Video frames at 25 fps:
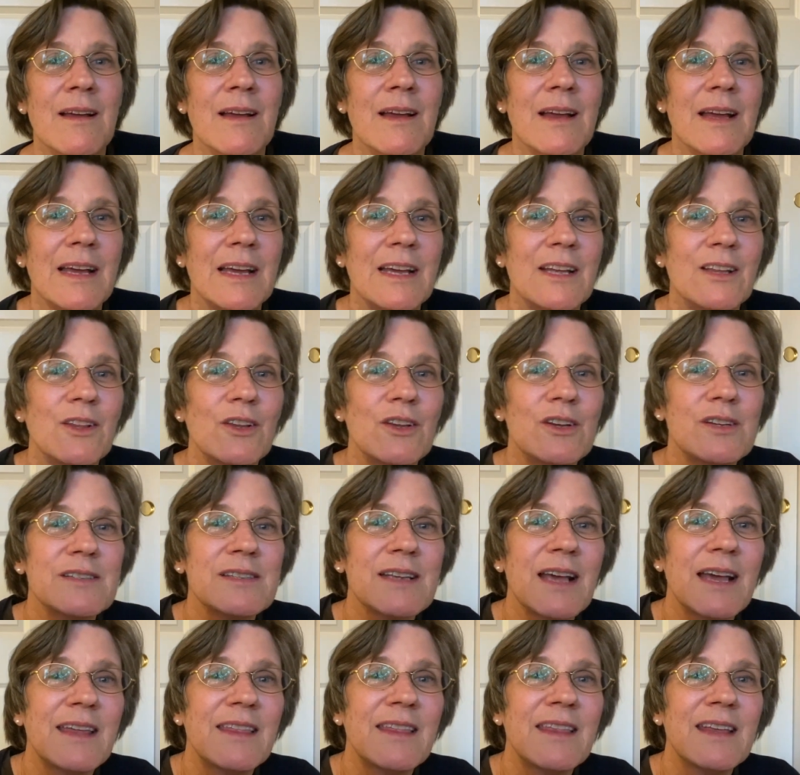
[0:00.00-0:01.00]
It looks
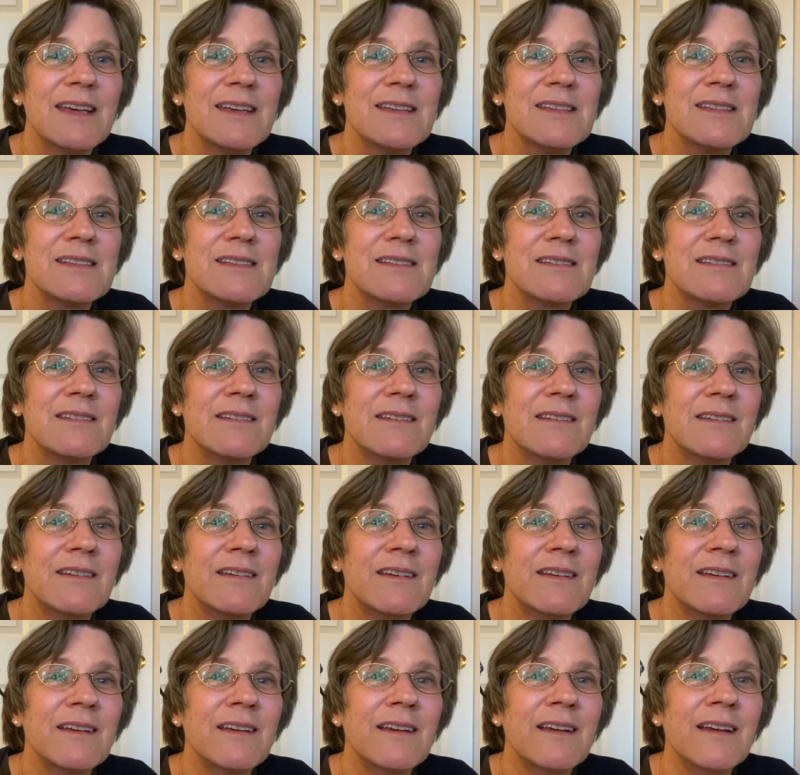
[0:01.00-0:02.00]
like this.
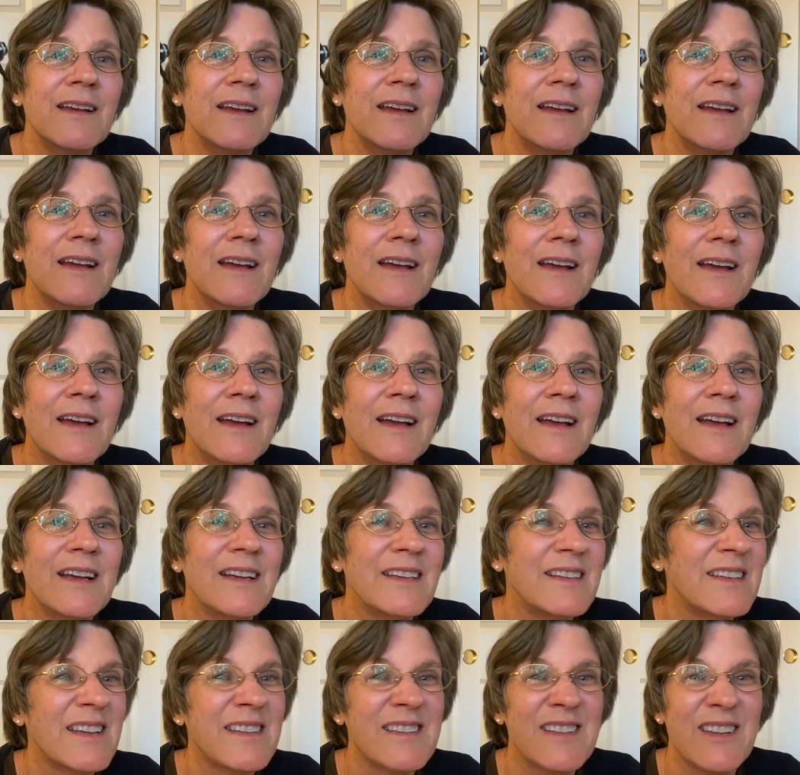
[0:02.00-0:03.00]

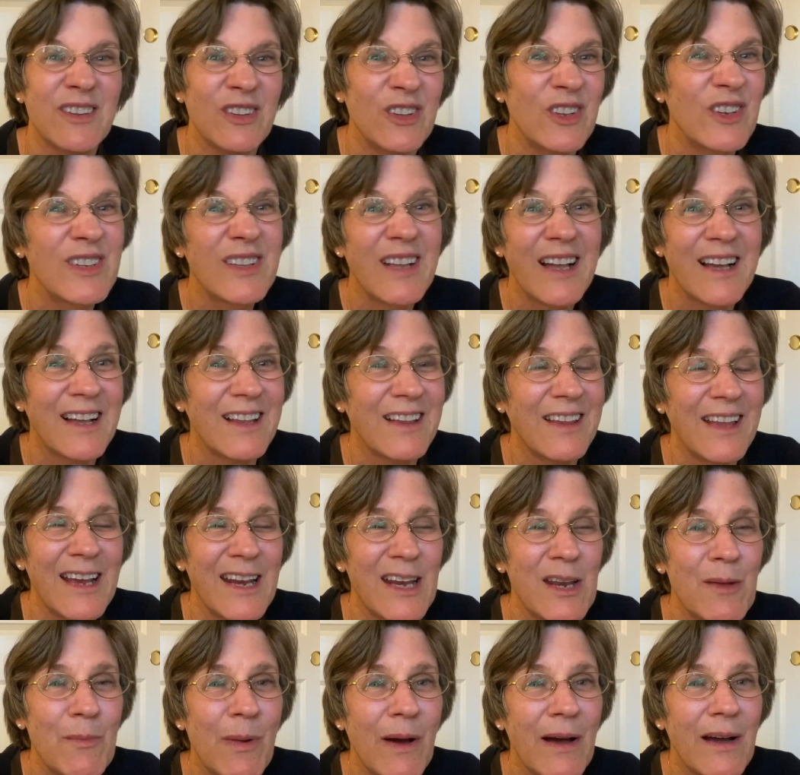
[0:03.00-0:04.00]
It doesn't look like a
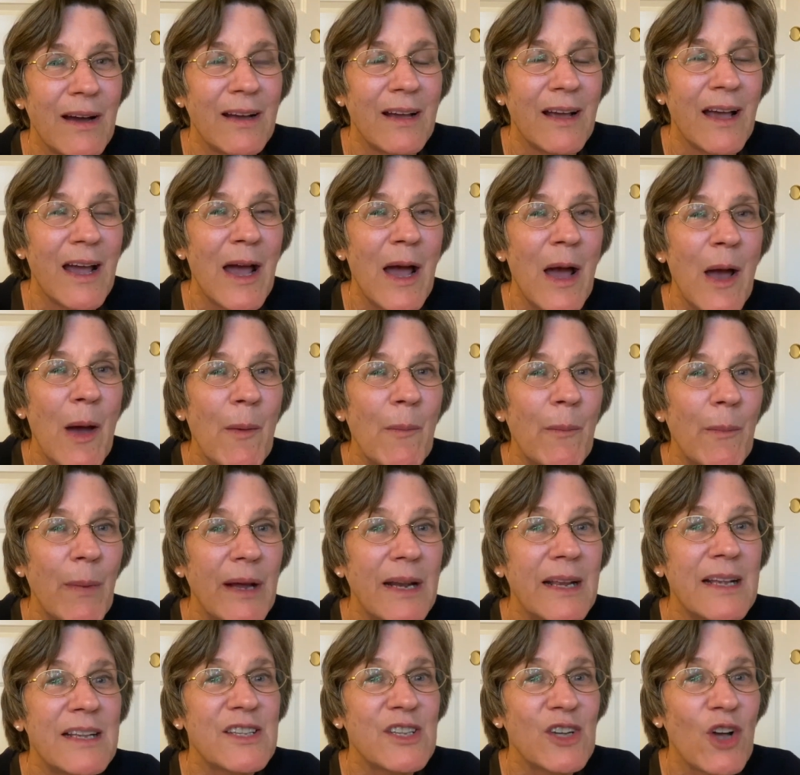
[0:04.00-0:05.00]
ladybug, but
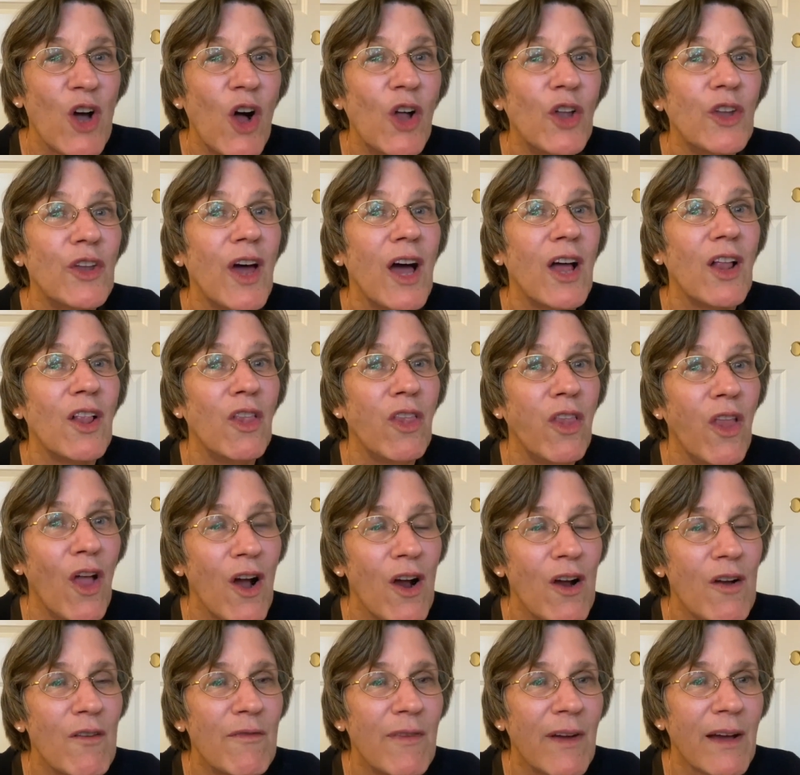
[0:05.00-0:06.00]
it's called a
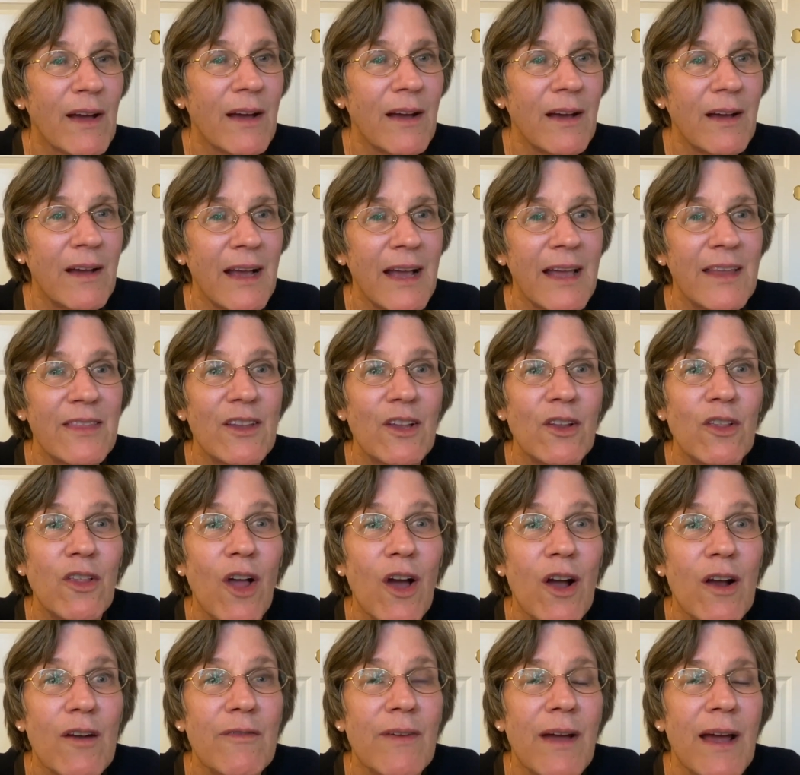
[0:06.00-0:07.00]
larva. And the
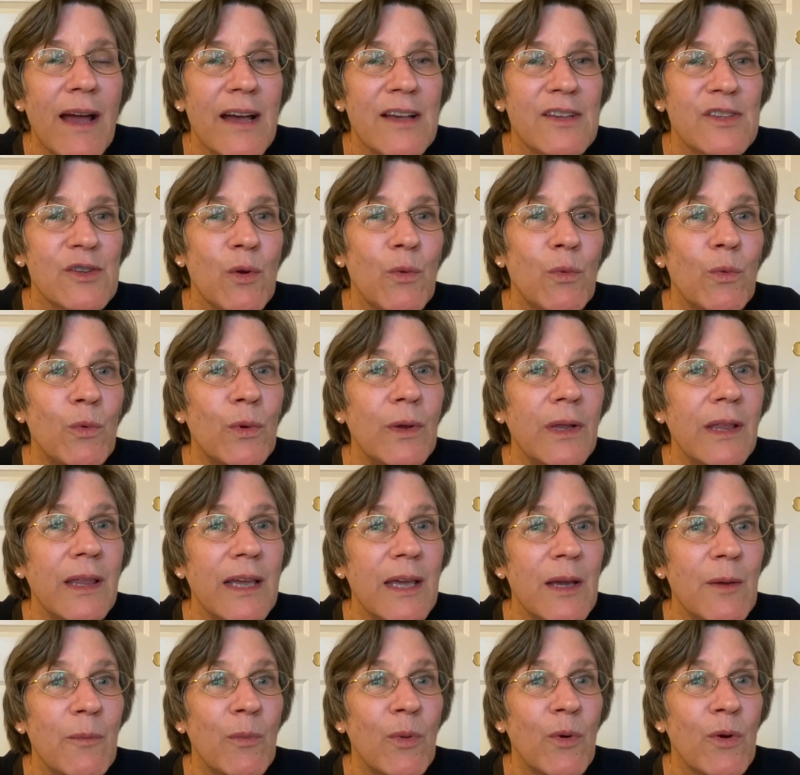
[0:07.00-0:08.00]
larva has a
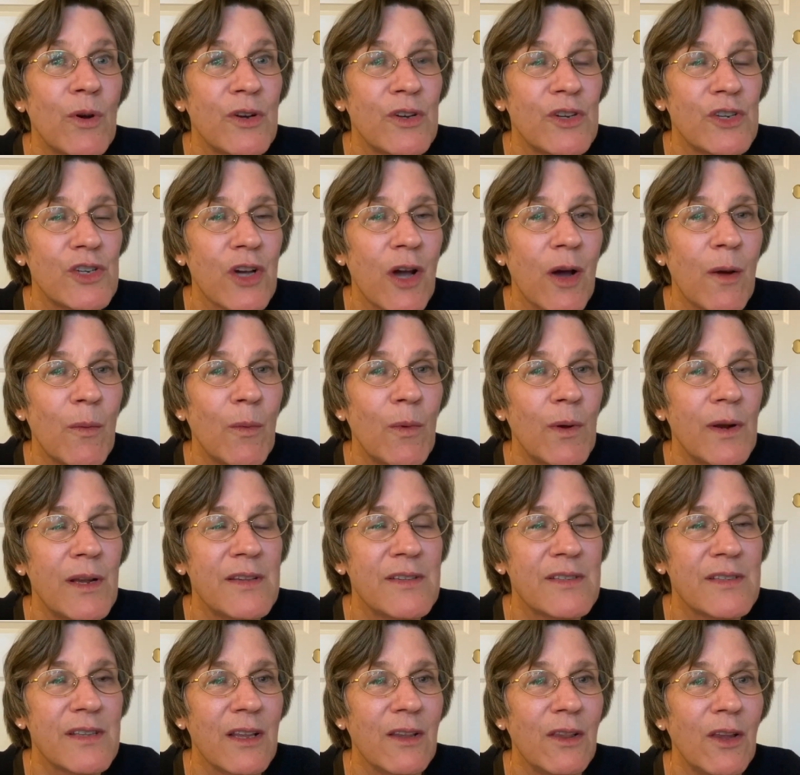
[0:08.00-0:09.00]
really important job. What
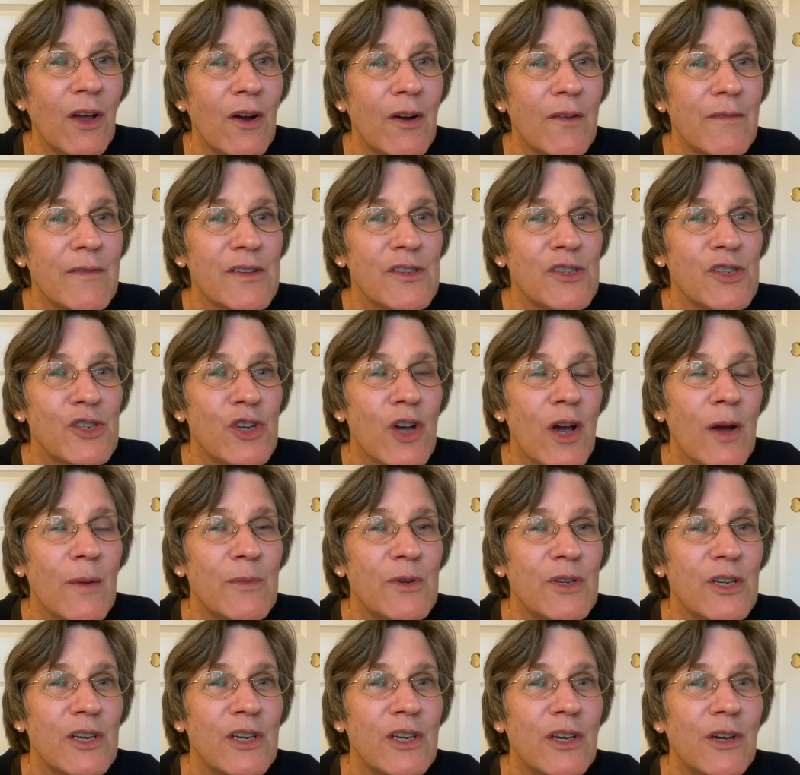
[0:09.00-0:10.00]
is the larva's job
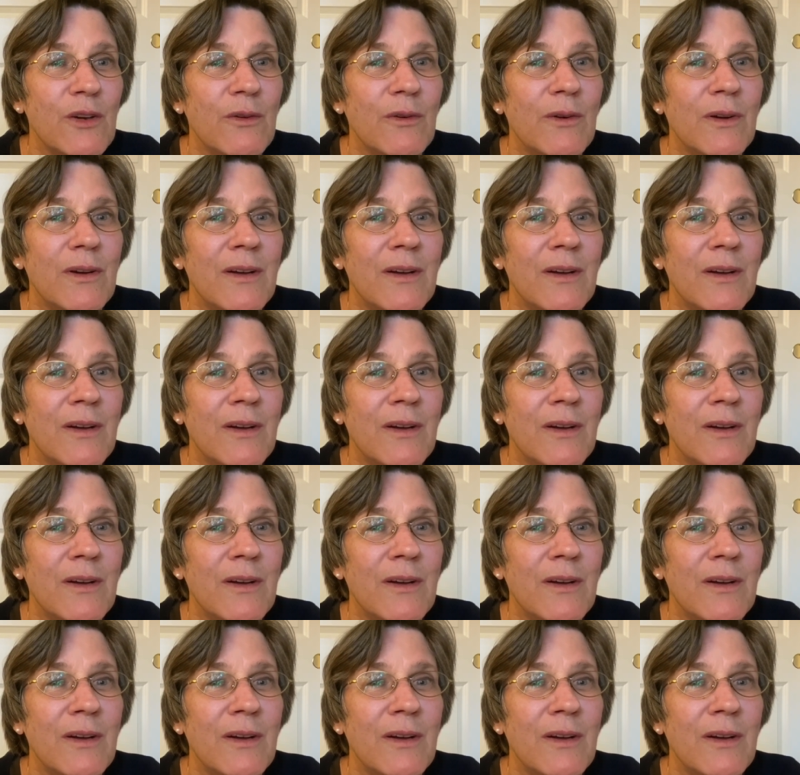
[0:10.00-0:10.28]
to do?